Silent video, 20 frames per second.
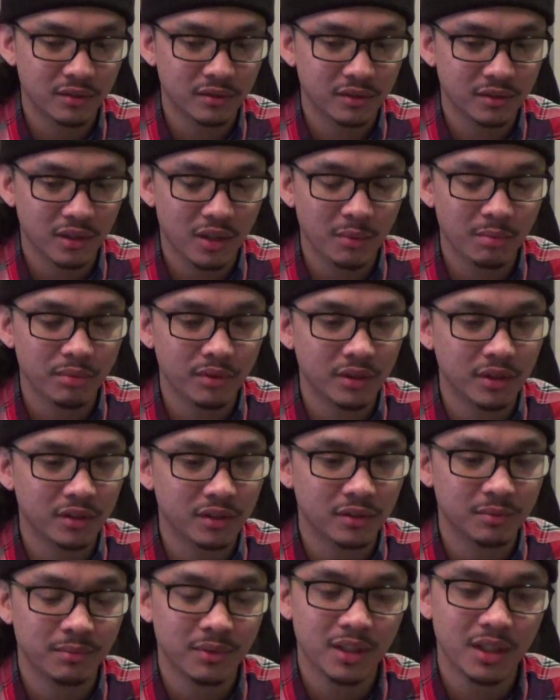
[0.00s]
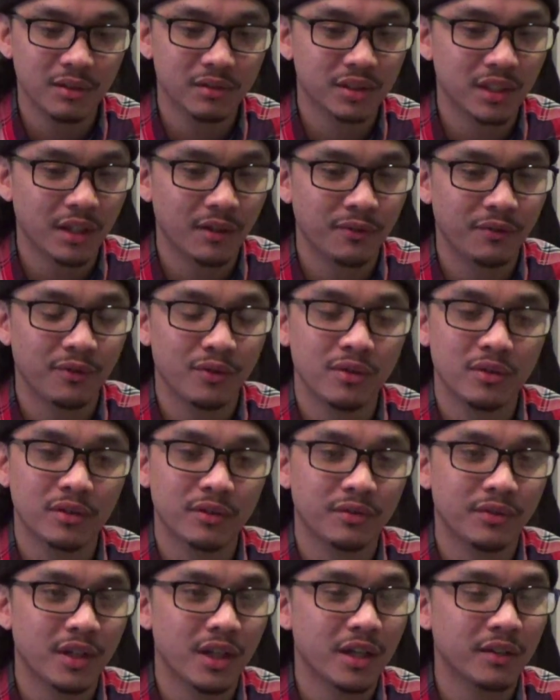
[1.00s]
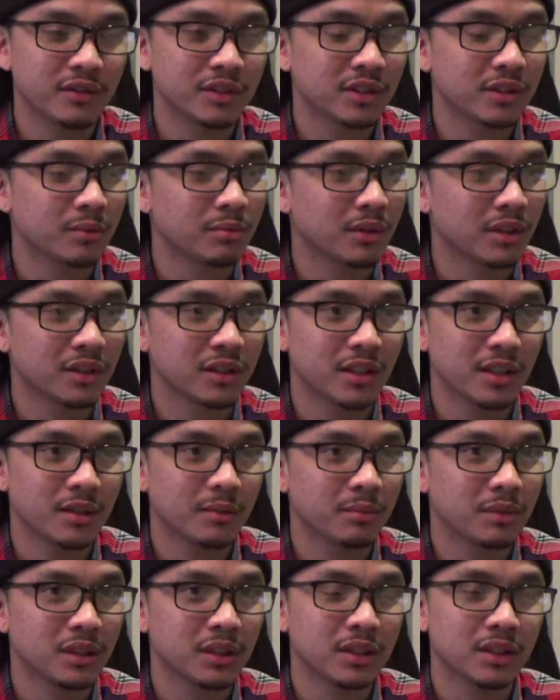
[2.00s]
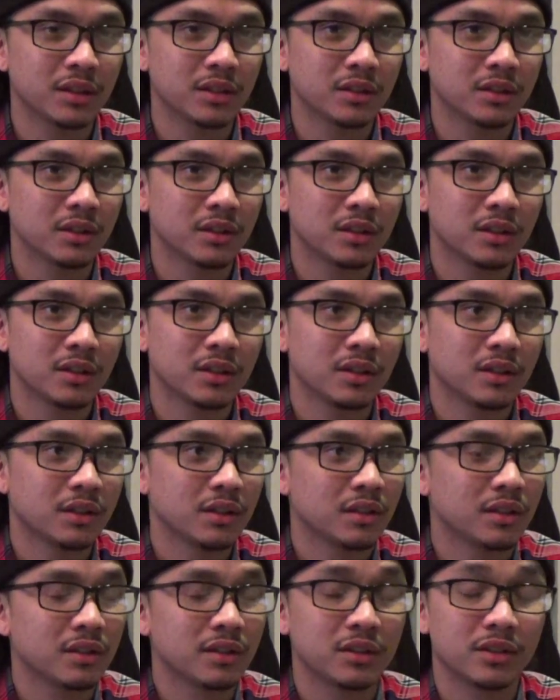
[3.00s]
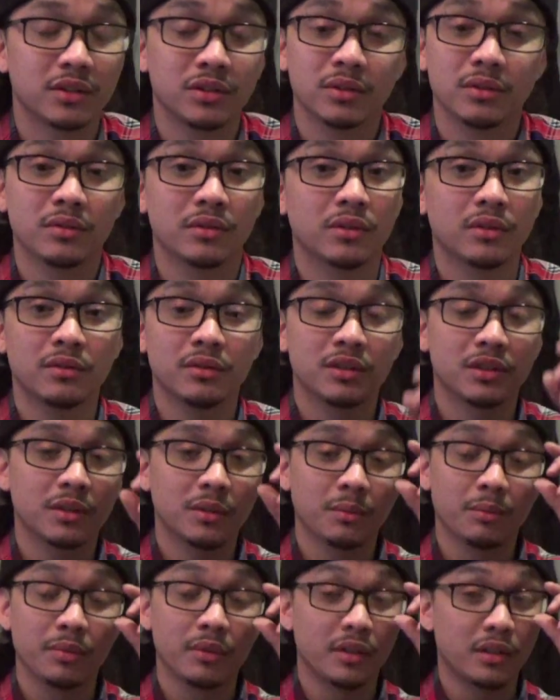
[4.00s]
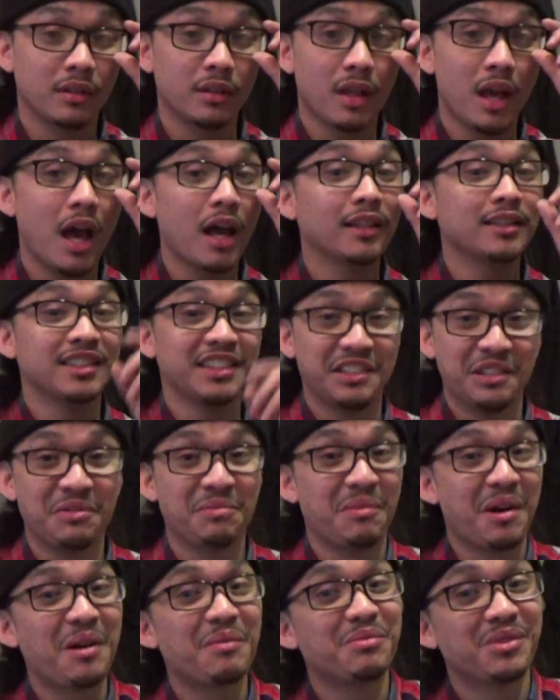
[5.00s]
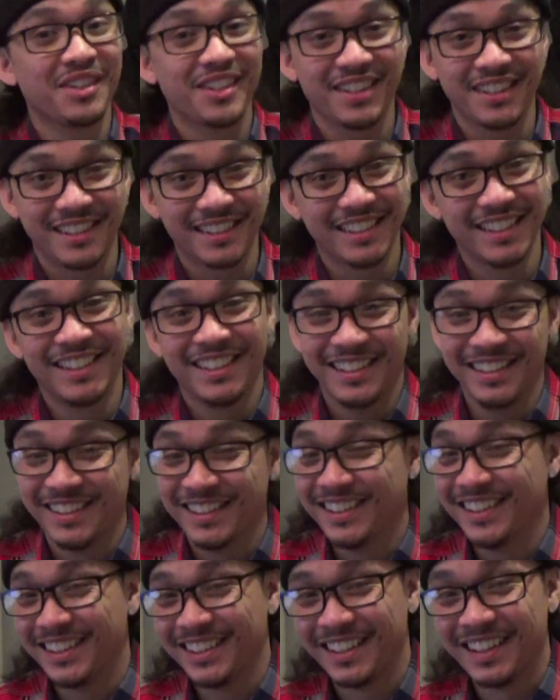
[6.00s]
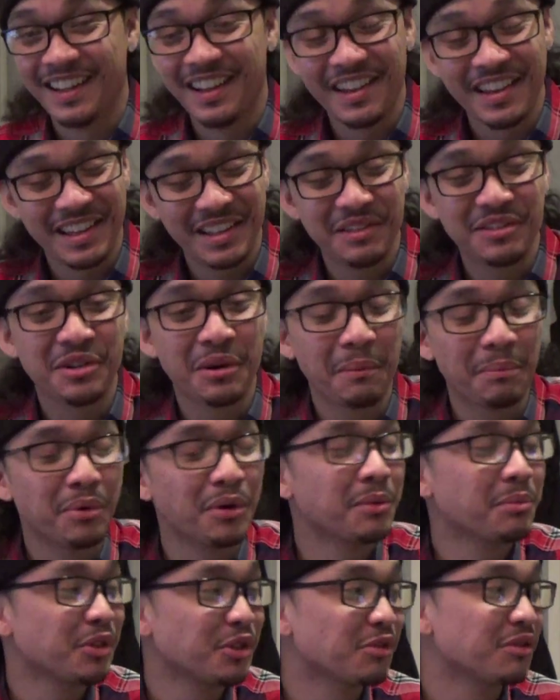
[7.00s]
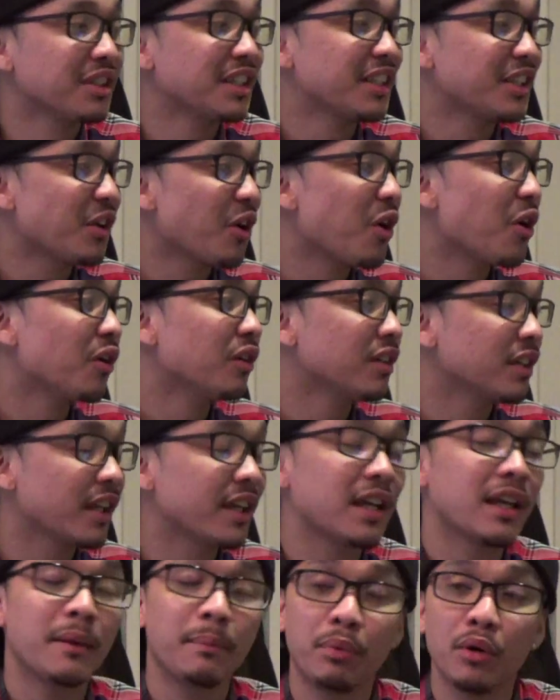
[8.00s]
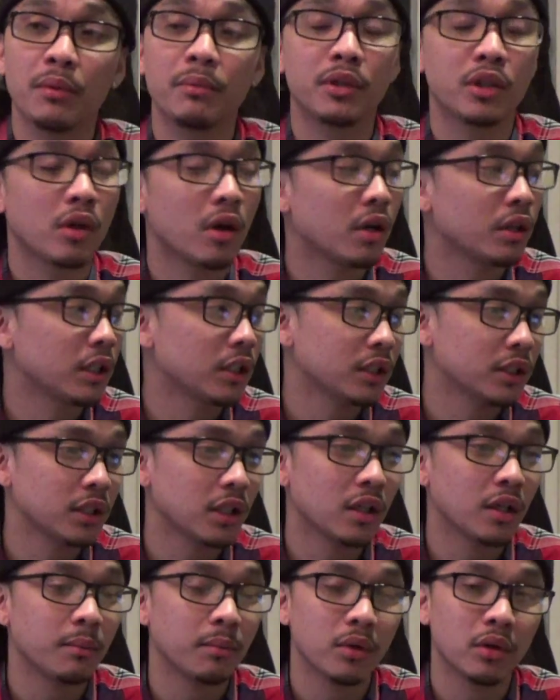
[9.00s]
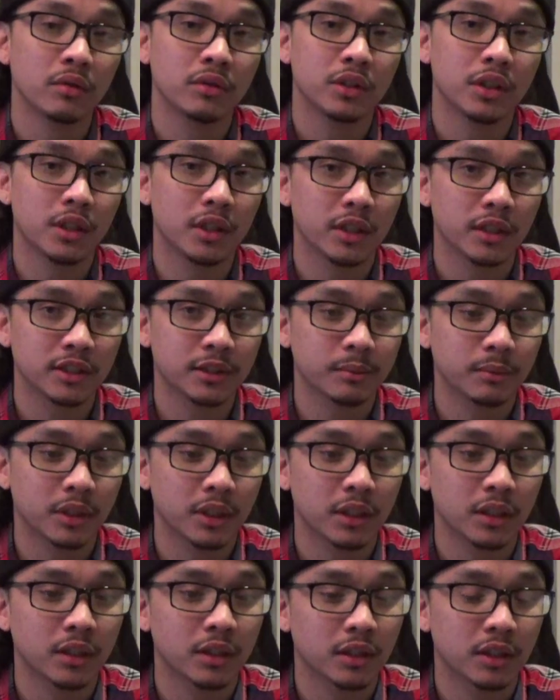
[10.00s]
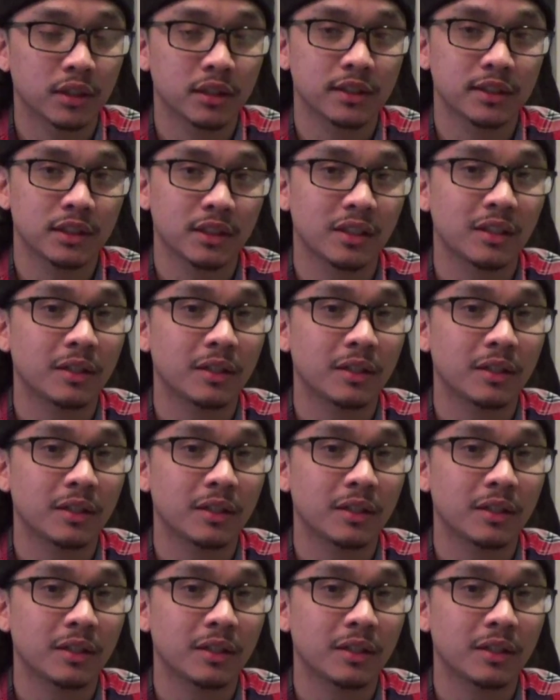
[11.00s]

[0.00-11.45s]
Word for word: a couple, man, I was like 4 or 5 or something like that, man. Shoot, it was something, but I seen my brother. He don't put me really on. Like, he put me on enough on Thugs, man. Because,